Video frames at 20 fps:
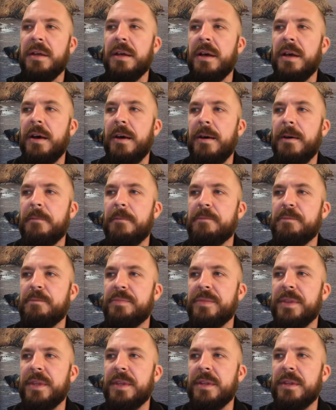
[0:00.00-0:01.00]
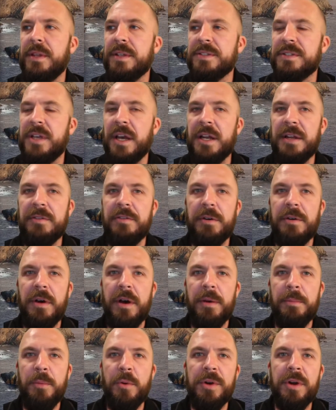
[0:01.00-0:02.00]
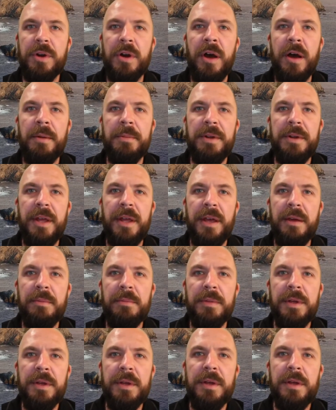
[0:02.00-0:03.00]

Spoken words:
That's kind of a more common name.